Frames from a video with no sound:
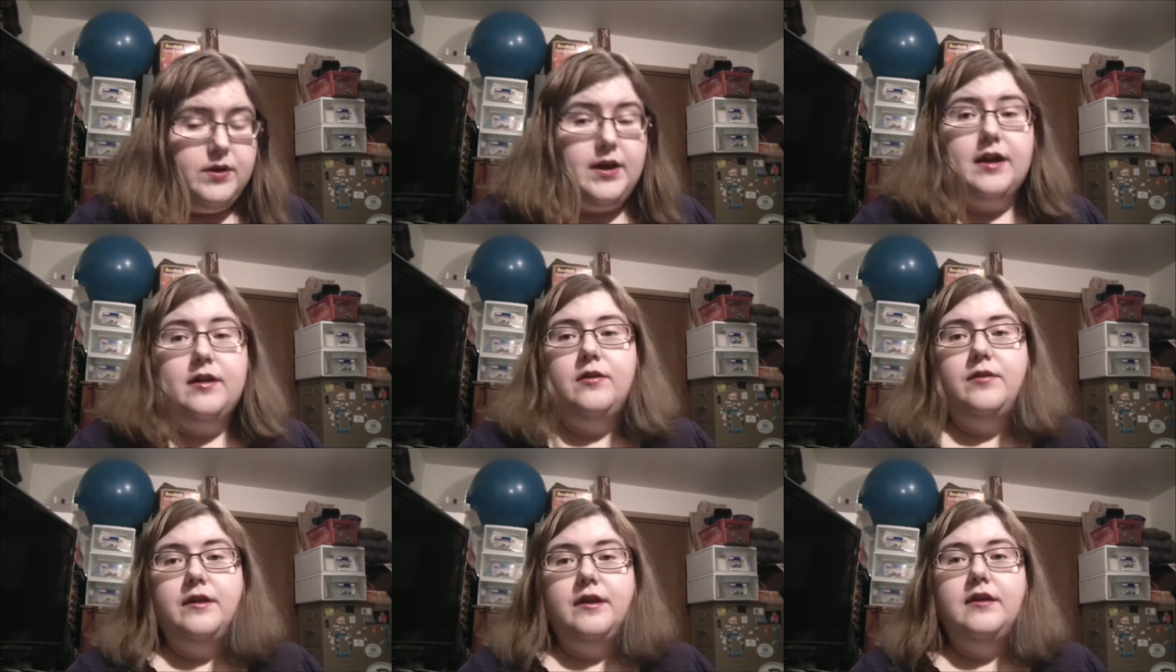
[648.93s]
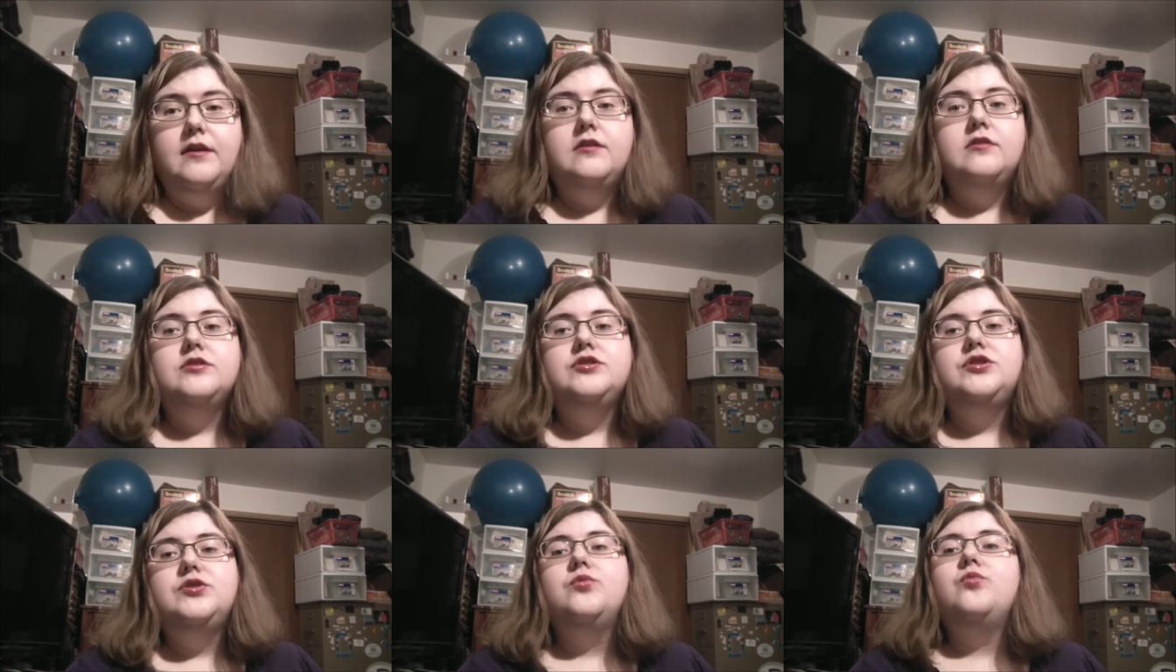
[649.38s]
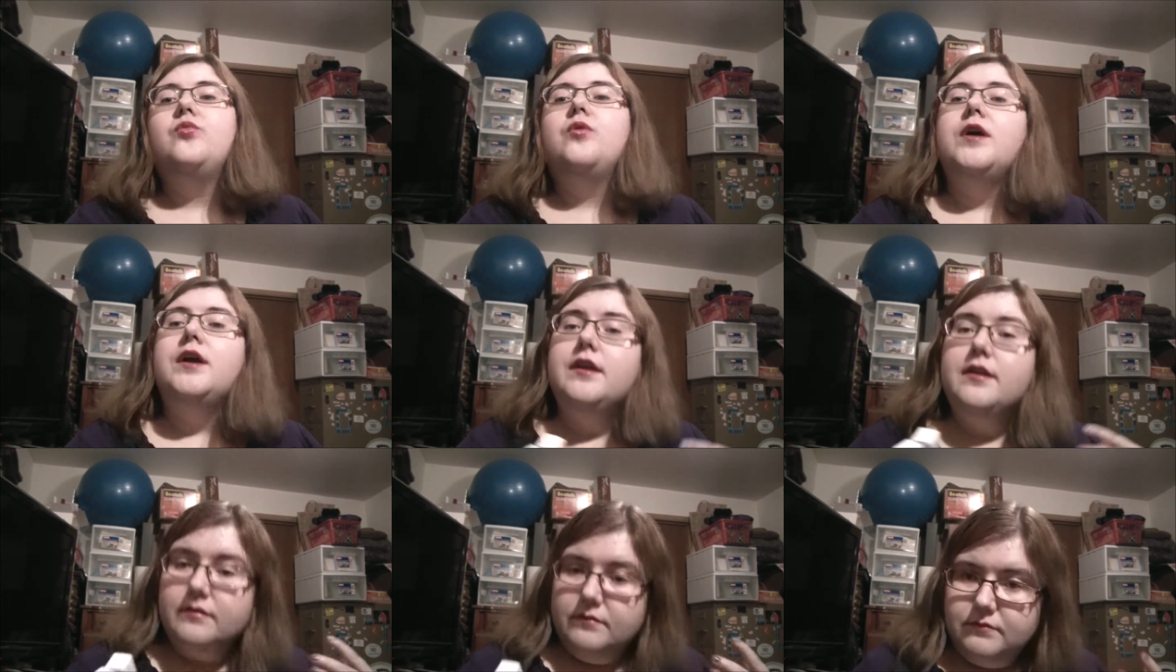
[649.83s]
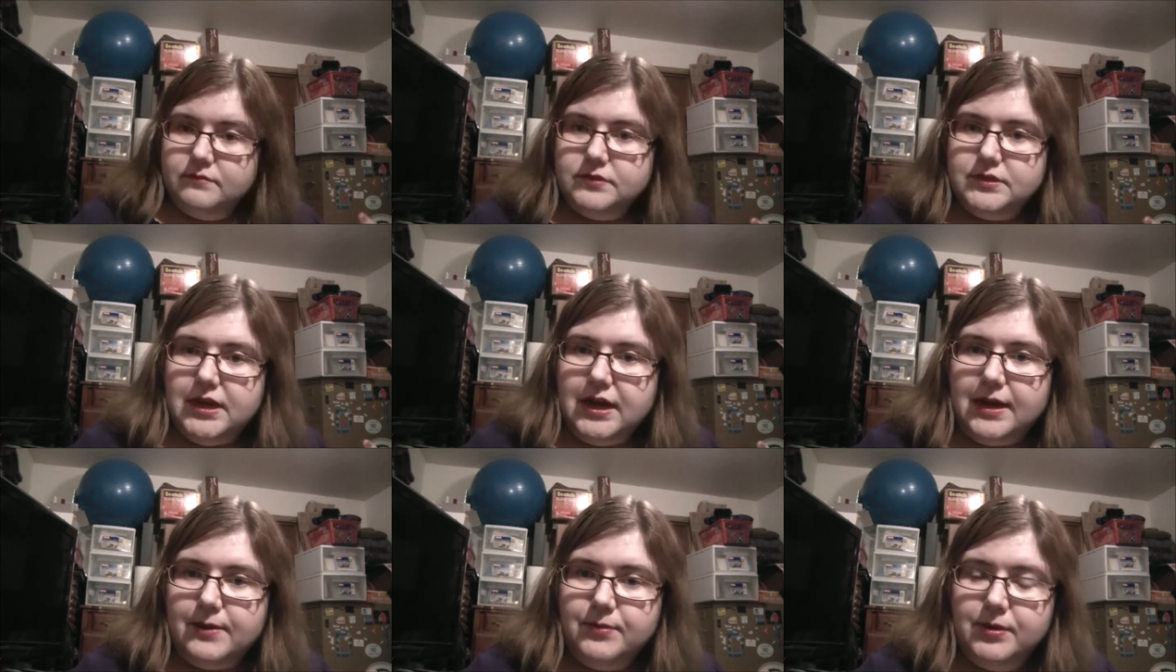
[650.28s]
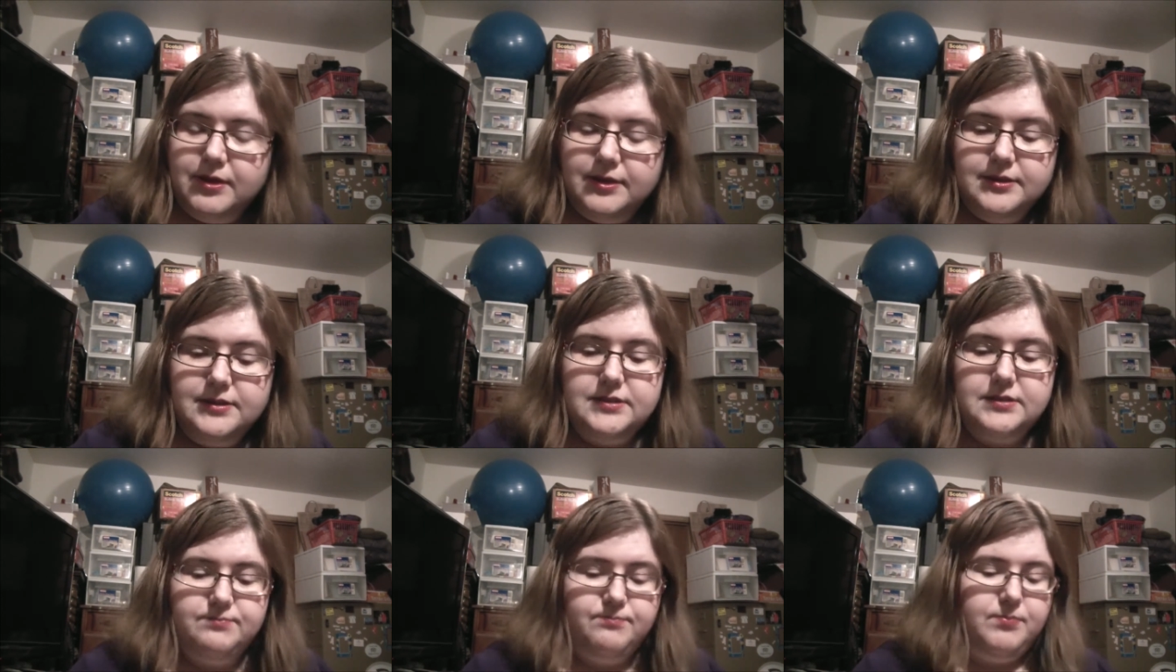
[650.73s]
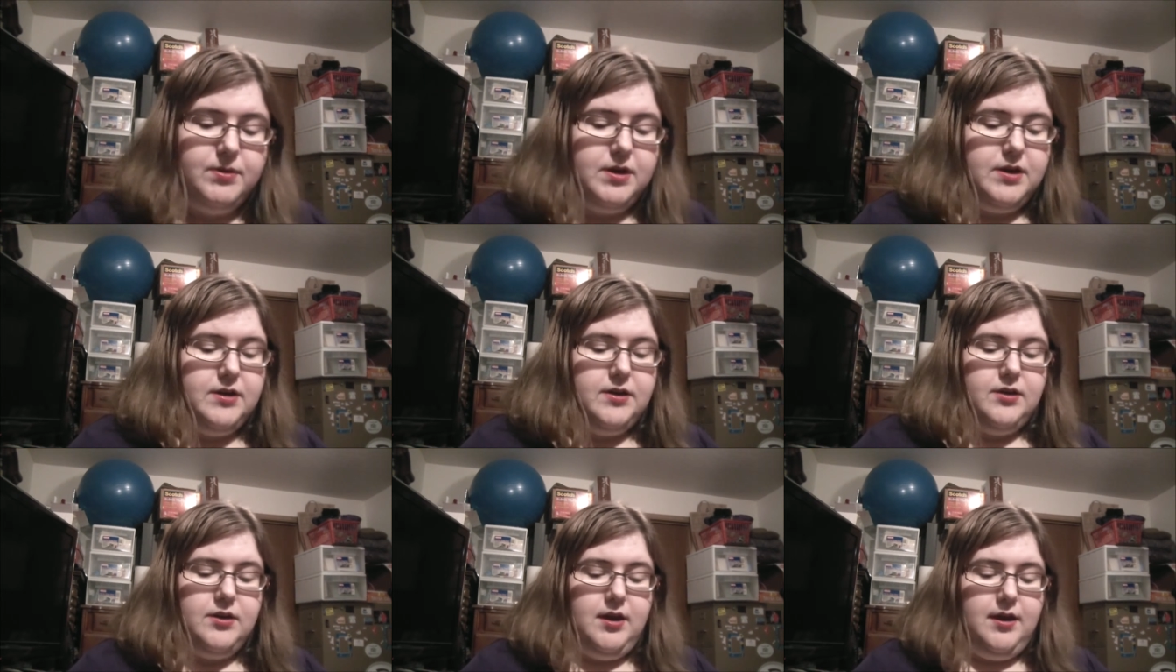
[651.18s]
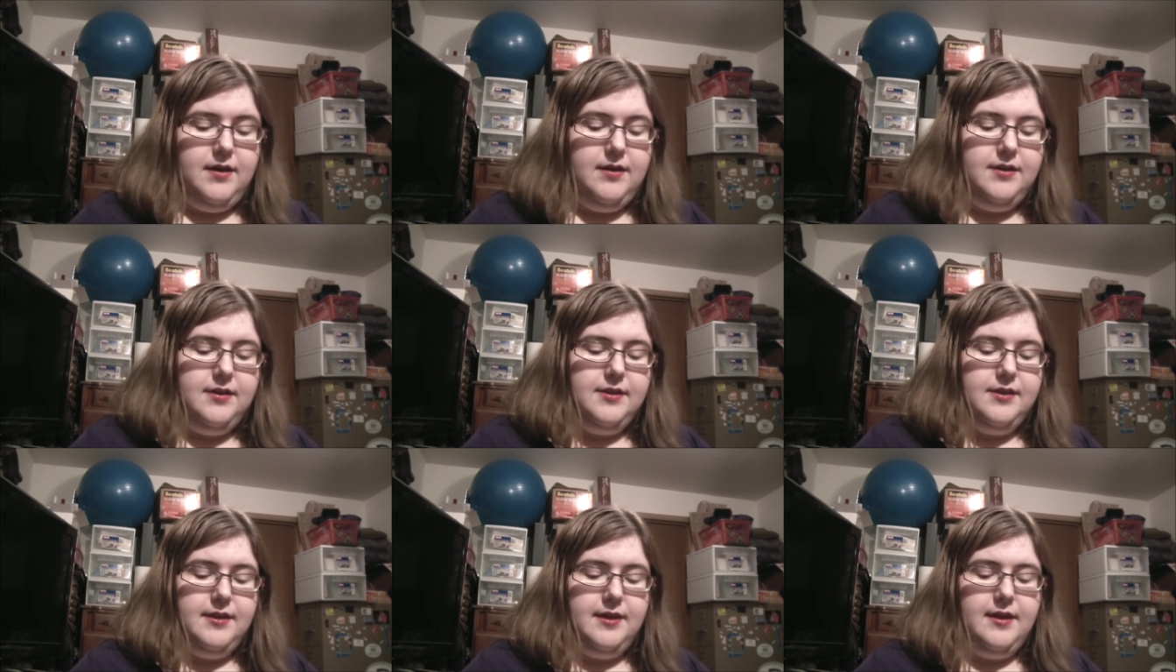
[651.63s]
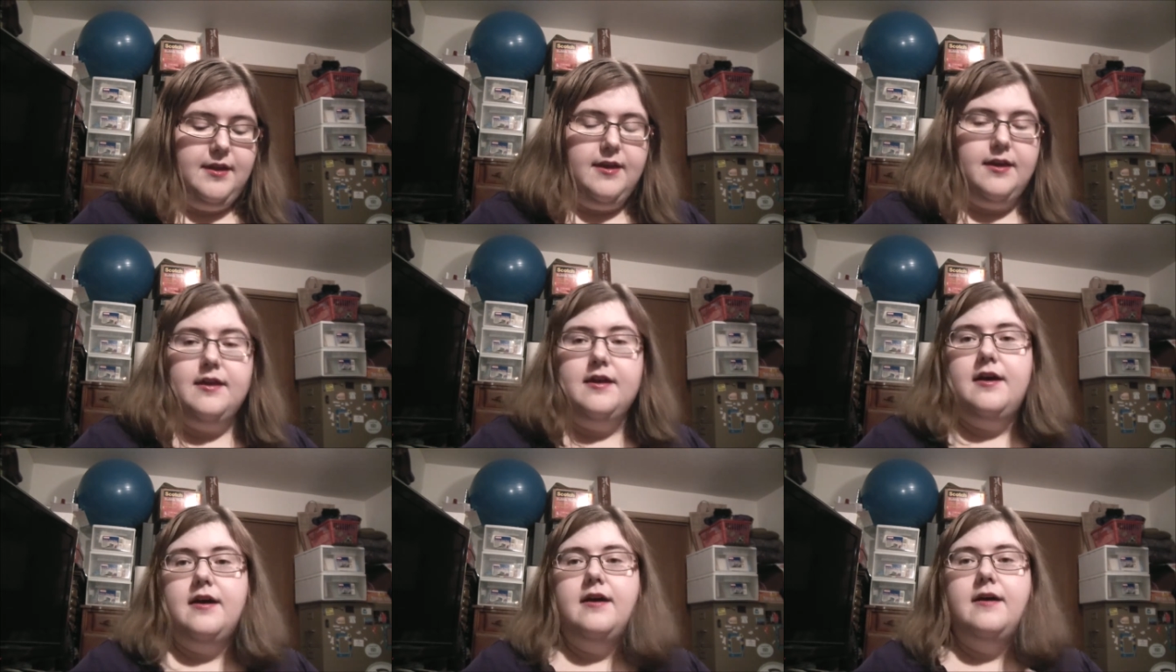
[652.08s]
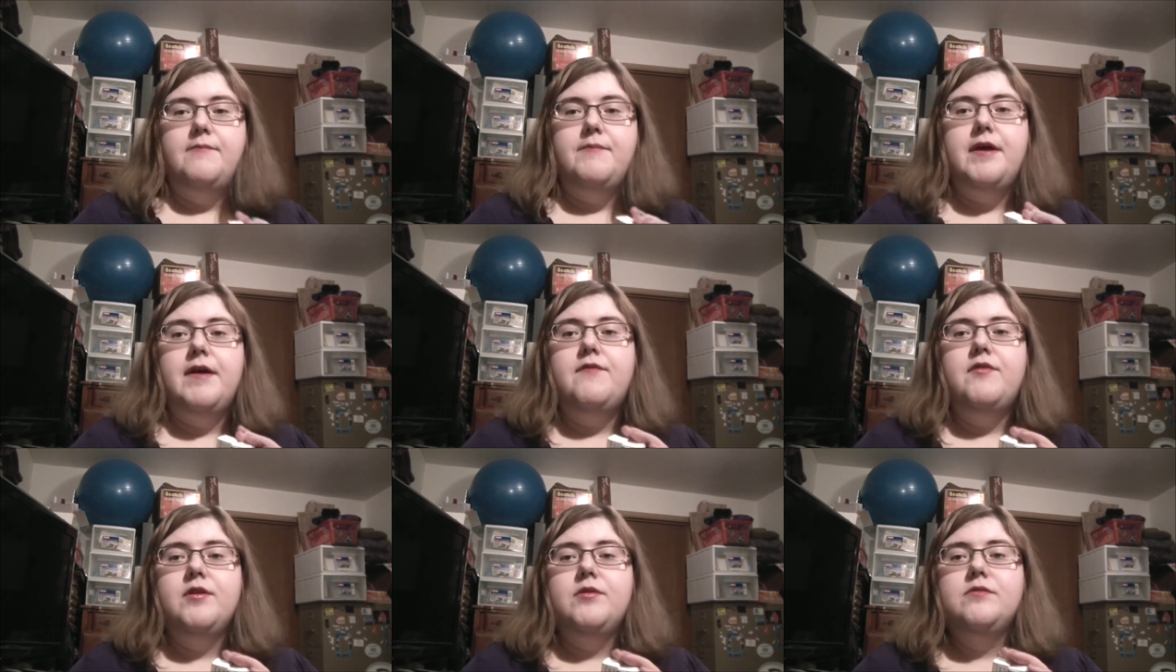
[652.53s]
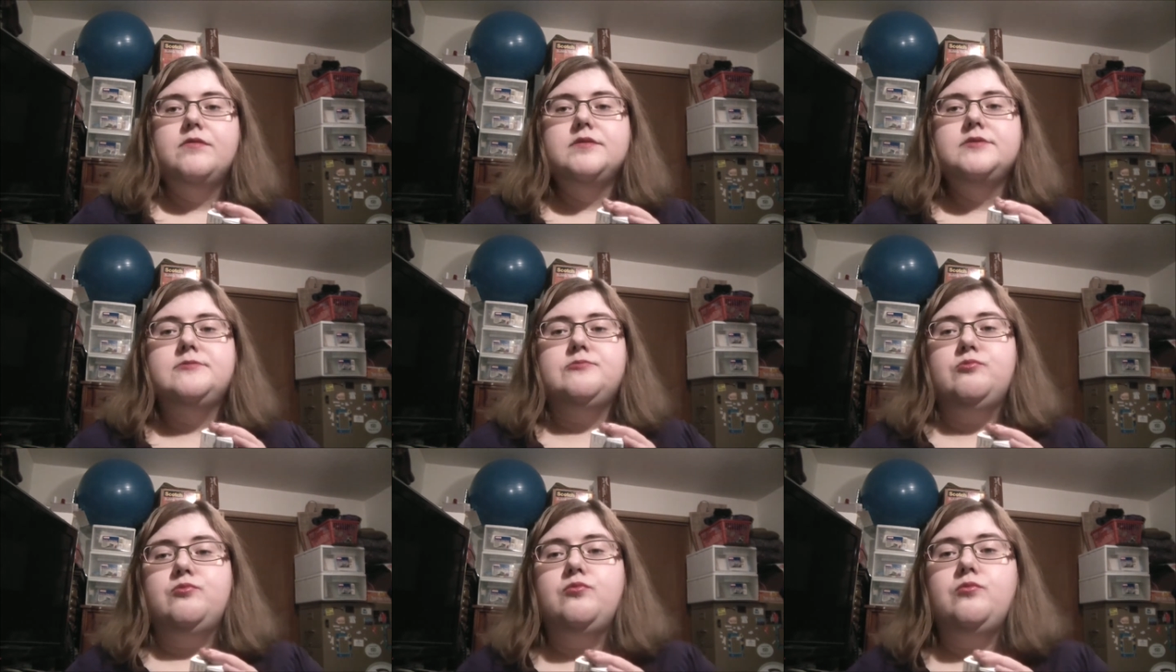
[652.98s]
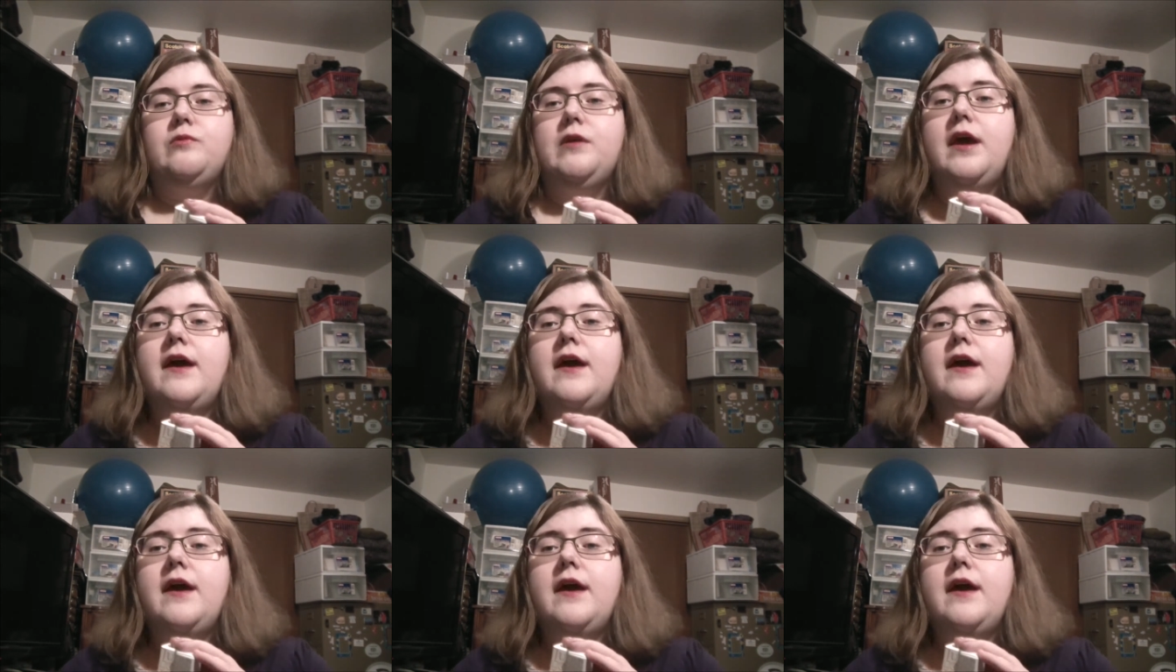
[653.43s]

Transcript: not only could you win diamonds, but that um, everyone was